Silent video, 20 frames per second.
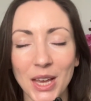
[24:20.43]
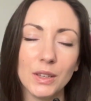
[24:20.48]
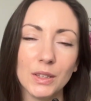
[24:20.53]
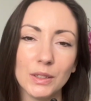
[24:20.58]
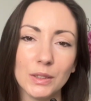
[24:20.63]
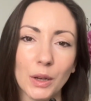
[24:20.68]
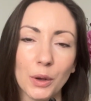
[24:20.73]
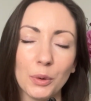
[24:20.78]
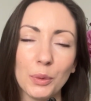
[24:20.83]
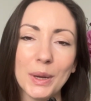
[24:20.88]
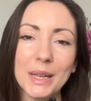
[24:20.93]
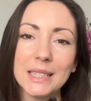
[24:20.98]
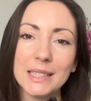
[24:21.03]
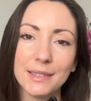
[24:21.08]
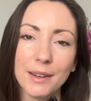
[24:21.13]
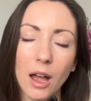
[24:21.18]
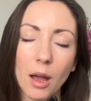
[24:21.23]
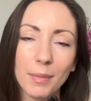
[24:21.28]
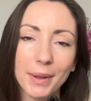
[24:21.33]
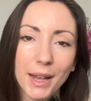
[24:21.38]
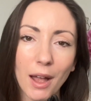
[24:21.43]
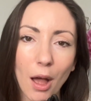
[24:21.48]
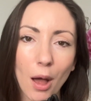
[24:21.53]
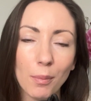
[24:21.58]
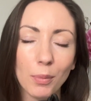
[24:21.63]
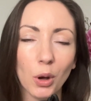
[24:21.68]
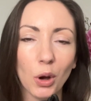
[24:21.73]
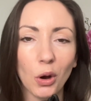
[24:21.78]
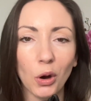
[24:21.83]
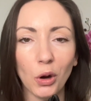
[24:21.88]
So it's coming
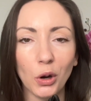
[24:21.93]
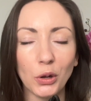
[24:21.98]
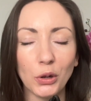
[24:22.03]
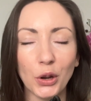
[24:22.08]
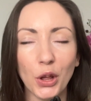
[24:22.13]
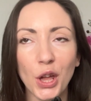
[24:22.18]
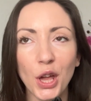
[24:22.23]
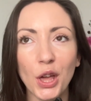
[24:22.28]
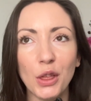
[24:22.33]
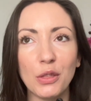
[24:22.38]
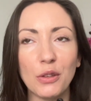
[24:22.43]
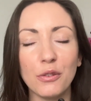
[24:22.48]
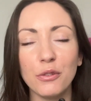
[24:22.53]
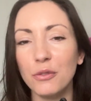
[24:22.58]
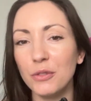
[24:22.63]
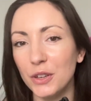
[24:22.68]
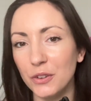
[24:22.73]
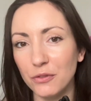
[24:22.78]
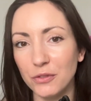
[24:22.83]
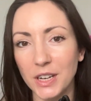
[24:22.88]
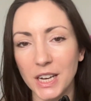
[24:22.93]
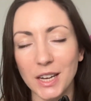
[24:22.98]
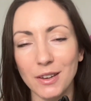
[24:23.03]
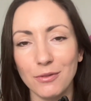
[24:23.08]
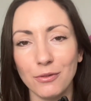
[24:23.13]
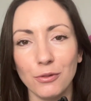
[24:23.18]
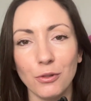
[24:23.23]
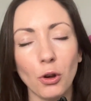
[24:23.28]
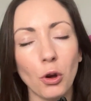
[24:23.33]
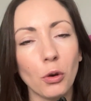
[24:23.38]
up on the
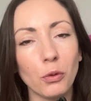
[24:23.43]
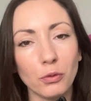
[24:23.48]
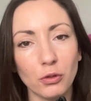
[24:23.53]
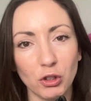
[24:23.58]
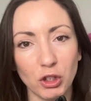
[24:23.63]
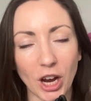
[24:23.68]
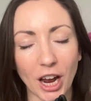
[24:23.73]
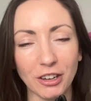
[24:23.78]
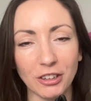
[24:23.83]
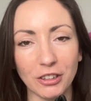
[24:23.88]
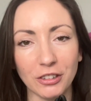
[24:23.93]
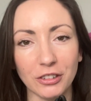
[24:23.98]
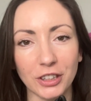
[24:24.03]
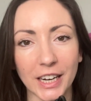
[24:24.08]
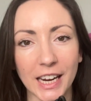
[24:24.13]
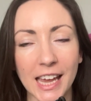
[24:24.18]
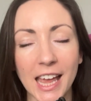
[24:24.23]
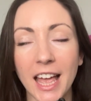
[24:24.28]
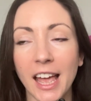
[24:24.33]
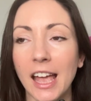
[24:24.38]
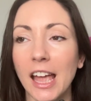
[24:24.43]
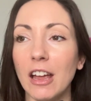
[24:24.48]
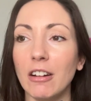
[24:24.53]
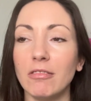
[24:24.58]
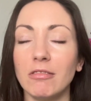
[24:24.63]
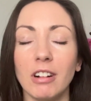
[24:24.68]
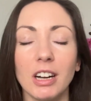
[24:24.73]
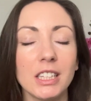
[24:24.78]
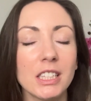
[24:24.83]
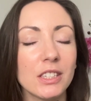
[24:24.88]
15th of January. It
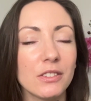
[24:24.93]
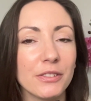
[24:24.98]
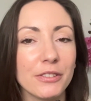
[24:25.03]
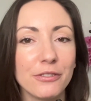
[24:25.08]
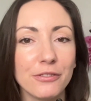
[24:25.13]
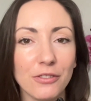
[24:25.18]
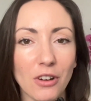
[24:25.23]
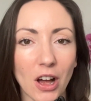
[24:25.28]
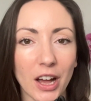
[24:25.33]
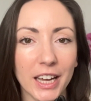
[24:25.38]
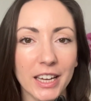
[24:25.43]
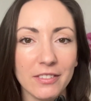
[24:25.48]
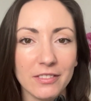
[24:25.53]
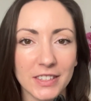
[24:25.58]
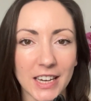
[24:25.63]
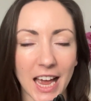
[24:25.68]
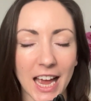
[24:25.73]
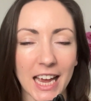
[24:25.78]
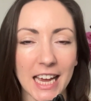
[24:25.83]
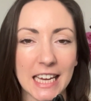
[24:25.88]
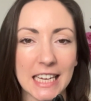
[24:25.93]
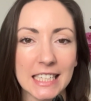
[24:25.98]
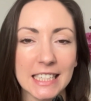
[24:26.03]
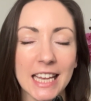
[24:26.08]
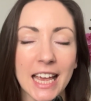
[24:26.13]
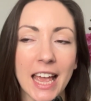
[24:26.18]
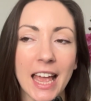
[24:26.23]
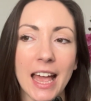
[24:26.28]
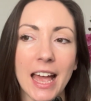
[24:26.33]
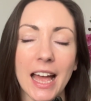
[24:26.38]
runs for 5 days,
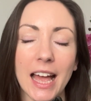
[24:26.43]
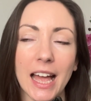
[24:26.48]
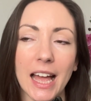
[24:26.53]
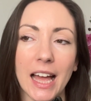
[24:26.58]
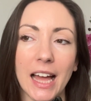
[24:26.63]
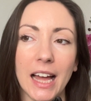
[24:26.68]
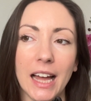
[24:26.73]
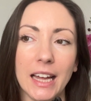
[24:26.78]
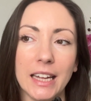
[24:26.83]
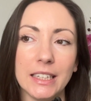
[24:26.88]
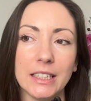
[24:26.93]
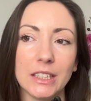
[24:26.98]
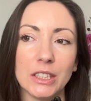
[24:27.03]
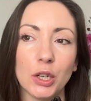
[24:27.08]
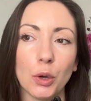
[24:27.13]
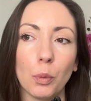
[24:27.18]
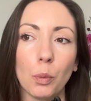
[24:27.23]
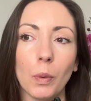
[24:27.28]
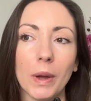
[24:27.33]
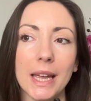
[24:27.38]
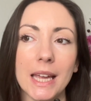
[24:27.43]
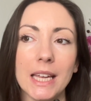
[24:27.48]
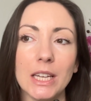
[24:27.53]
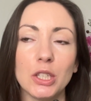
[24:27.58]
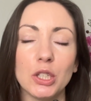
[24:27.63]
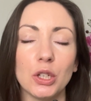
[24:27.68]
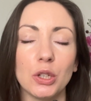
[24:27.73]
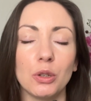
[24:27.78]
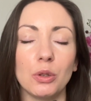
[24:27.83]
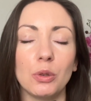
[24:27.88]
and we
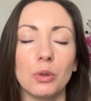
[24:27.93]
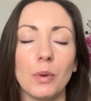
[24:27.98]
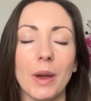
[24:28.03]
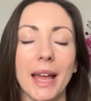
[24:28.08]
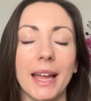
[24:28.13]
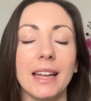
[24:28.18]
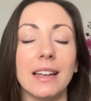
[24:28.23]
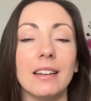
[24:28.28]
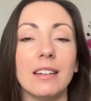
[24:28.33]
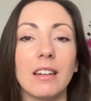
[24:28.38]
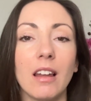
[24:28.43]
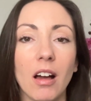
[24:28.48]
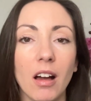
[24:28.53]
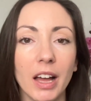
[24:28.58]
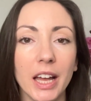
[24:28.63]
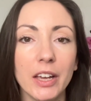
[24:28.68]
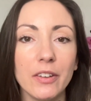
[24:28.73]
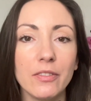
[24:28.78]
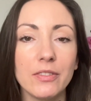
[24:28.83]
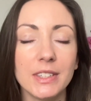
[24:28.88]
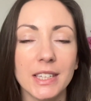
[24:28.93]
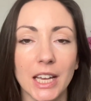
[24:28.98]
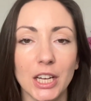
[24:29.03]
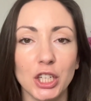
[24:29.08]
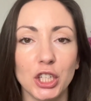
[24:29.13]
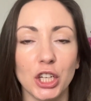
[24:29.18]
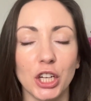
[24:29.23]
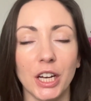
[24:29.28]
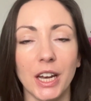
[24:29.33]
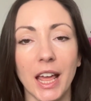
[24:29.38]
do a live
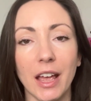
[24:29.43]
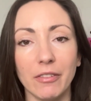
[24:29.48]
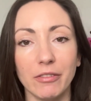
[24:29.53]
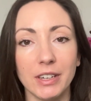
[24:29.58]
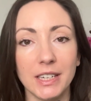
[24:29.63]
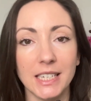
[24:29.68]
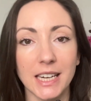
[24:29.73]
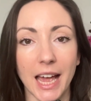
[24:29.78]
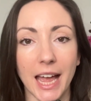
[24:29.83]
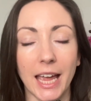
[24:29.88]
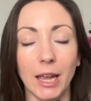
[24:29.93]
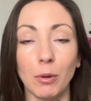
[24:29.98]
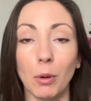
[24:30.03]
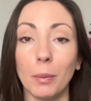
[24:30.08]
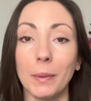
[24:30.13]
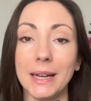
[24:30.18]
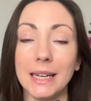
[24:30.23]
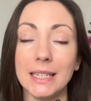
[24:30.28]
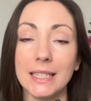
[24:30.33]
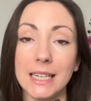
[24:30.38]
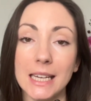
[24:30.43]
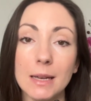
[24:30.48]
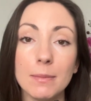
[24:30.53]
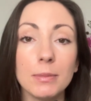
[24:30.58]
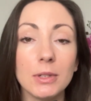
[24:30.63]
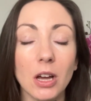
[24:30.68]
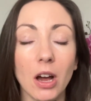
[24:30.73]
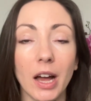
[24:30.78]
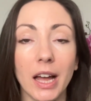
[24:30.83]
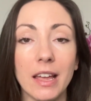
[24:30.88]
session every day where we deep
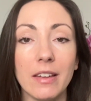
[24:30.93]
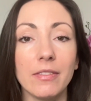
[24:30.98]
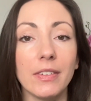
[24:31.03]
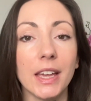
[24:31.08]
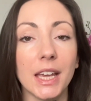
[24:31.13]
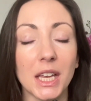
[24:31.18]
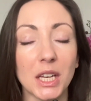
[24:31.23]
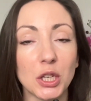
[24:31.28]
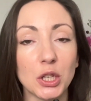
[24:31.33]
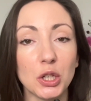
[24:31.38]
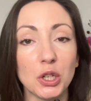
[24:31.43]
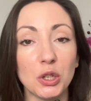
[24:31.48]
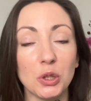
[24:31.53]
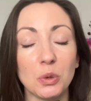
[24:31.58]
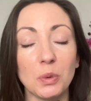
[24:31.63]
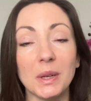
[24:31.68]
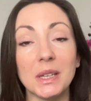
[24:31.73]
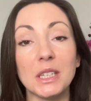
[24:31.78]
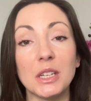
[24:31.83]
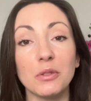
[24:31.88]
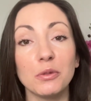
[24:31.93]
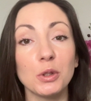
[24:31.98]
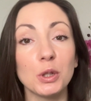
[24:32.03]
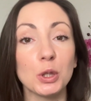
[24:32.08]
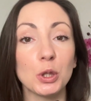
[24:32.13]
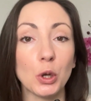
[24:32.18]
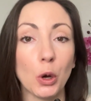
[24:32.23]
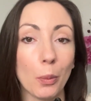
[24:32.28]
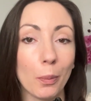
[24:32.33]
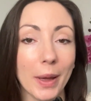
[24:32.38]
dive into a
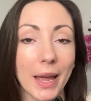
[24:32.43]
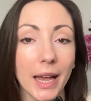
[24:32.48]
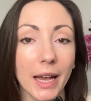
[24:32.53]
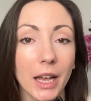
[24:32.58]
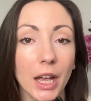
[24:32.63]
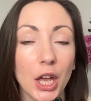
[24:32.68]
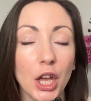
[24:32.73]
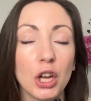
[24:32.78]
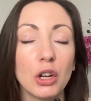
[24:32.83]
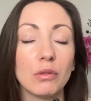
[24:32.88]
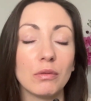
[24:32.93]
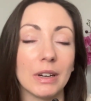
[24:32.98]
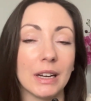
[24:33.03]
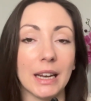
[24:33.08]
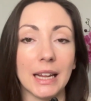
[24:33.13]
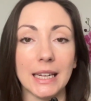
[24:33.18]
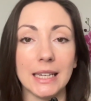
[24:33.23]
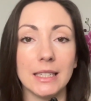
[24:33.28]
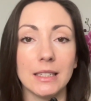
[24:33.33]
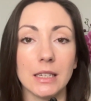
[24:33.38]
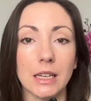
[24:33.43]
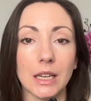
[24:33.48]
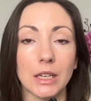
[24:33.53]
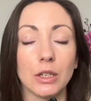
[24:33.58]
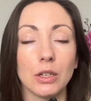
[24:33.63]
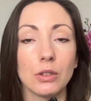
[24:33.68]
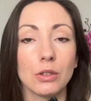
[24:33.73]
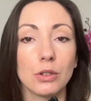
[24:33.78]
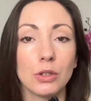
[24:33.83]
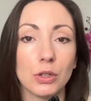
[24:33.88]
different topic
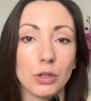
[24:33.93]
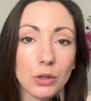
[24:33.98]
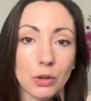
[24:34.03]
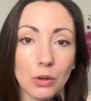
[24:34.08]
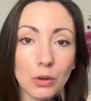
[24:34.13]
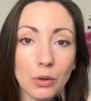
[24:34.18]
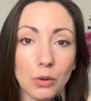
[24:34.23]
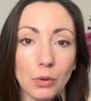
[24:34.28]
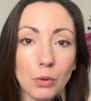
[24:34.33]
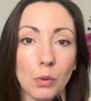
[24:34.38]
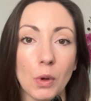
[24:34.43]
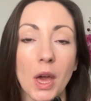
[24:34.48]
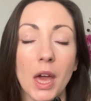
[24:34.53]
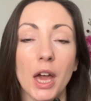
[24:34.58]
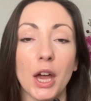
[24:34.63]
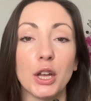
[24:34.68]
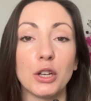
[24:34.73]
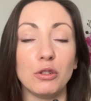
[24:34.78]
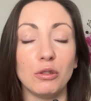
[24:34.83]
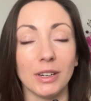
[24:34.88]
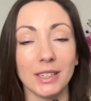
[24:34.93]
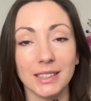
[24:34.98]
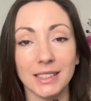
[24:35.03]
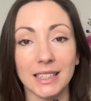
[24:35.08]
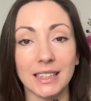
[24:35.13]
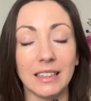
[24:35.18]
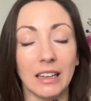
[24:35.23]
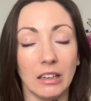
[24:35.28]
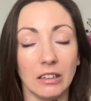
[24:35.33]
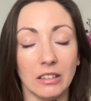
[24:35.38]
related to
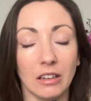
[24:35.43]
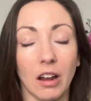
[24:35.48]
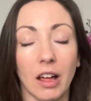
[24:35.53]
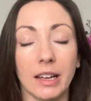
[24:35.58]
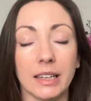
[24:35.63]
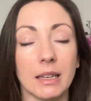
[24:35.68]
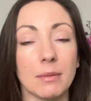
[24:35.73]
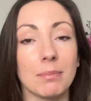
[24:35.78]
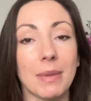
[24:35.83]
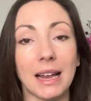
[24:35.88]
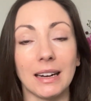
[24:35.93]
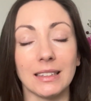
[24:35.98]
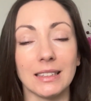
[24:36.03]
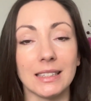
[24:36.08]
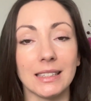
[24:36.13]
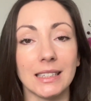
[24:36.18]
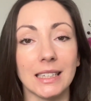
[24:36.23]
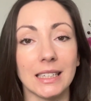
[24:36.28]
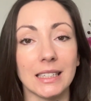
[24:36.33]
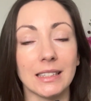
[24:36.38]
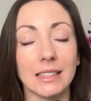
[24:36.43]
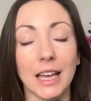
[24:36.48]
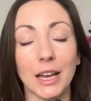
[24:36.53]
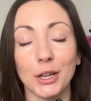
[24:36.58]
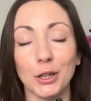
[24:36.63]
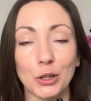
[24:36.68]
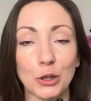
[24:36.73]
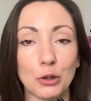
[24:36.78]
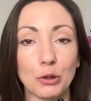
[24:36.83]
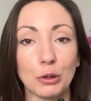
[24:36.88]
addressing the underlying imbalances that
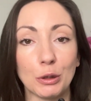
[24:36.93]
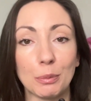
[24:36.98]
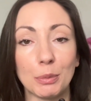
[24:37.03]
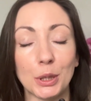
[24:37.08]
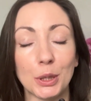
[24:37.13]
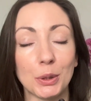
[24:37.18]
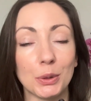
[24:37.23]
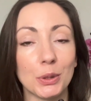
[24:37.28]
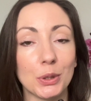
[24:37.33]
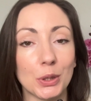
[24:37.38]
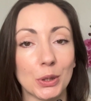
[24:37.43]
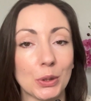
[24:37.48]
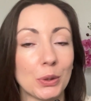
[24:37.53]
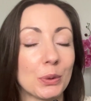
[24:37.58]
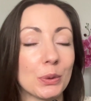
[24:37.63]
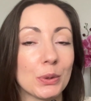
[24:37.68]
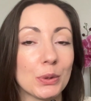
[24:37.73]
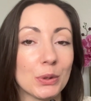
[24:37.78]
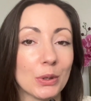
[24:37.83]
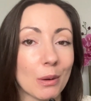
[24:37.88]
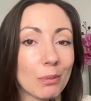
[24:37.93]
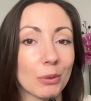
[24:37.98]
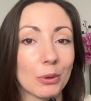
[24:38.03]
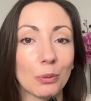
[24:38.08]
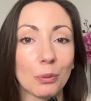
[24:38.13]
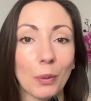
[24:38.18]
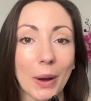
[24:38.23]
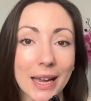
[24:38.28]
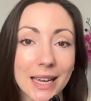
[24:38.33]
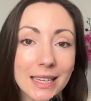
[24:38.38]
contribute to
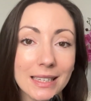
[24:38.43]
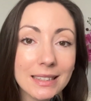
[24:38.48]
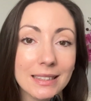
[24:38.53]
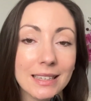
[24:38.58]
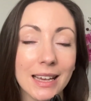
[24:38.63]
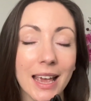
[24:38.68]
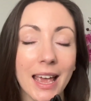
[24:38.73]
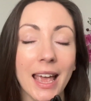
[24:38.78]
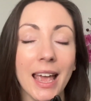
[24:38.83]
stubborn weight.